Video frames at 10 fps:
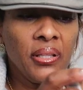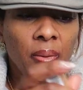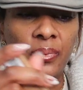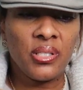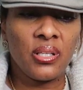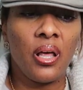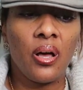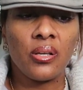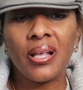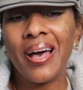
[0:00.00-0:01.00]
picked up this
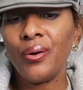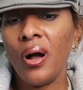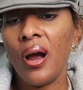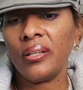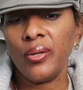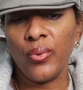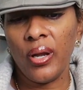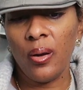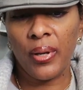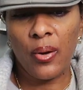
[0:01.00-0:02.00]
gloss I don't hardly
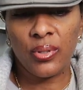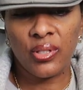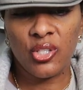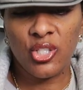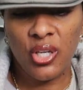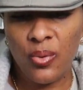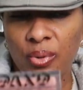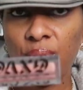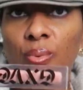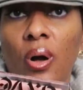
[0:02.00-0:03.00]
wear but I want to share
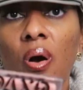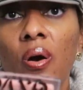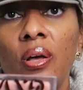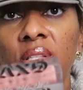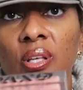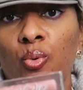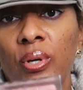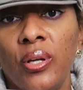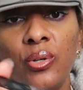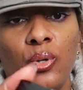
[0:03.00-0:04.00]
with you all it's the
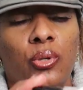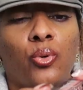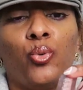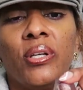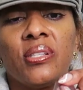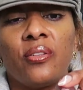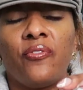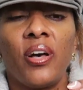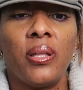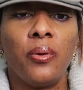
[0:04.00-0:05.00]
Gwen Gwen
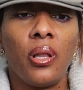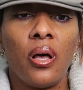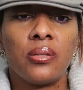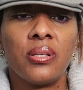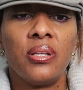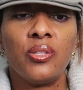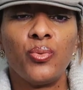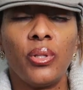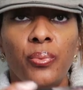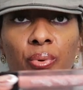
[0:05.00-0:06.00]
Stefani gloss it is
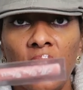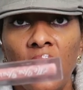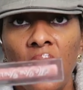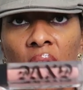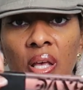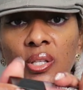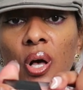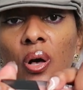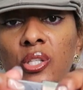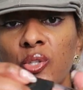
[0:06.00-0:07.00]
really pretty it's
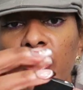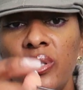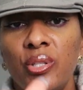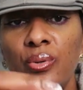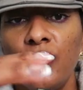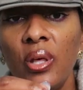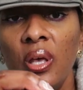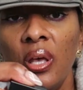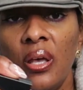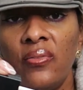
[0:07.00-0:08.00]
called Sweet Tooth
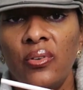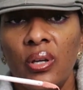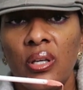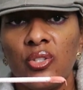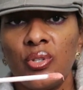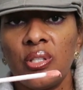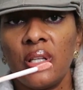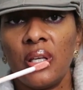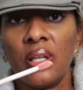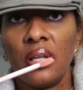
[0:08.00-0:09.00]
if you're
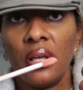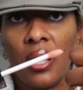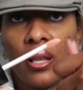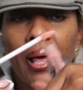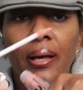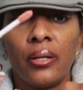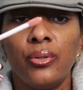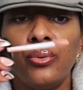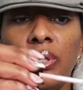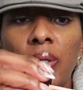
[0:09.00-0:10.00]
interested in getting a like a
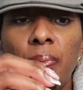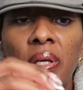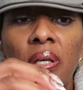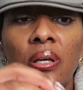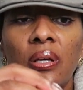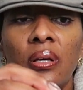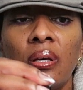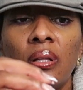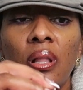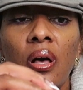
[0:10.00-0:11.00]
nudie pink
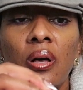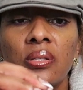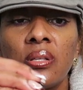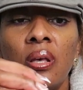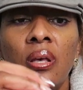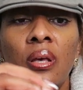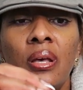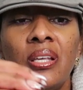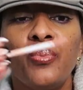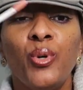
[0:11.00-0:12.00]
gloss
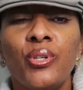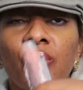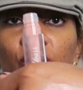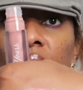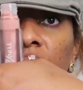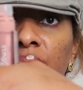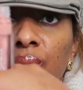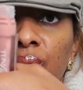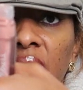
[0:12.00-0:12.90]
it's more so on the nude